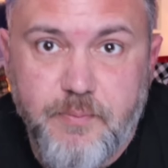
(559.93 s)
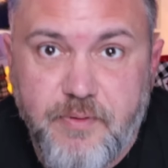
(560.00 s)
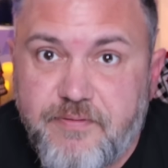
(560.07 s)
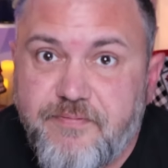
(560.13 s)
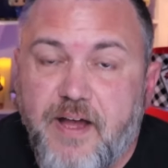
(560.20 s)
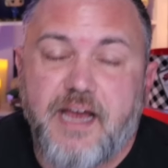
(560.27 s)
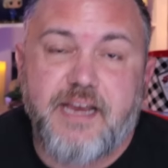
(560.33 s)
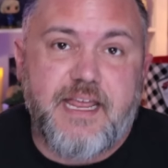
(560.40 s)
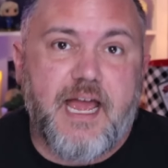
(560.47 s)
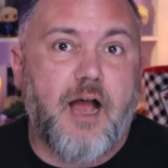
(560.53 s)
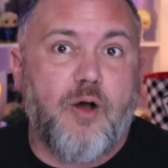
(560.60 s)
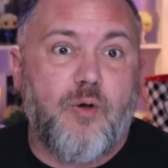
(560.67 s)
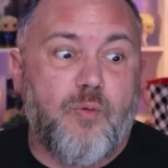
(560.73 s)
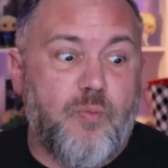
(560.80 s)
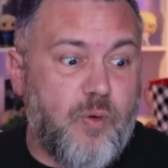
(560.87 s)
we find
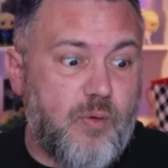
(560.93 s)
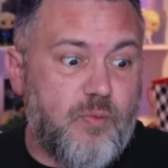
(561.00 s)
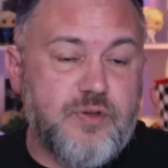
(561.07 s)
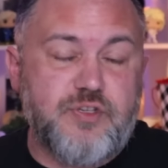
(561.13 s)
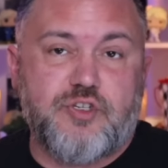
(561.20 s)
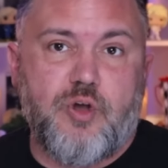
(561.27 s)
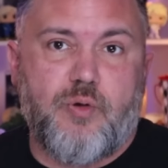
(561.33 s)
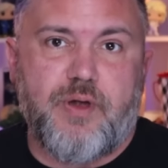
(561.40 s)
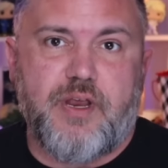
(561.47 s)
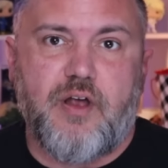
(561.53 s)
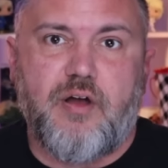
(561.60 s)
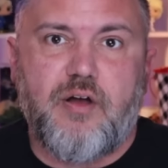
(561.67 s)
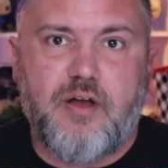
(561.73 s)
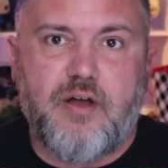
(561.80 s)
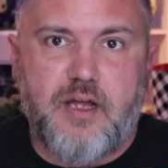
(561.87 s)
out what was going
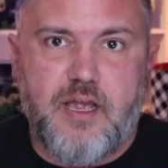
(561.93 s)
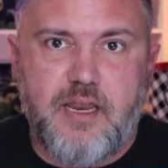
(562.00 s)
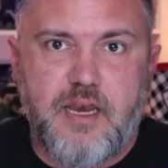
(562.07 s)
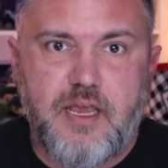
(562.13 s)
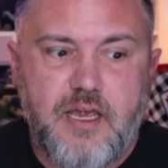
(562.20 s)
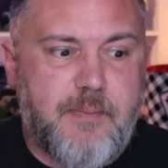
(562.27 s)
on.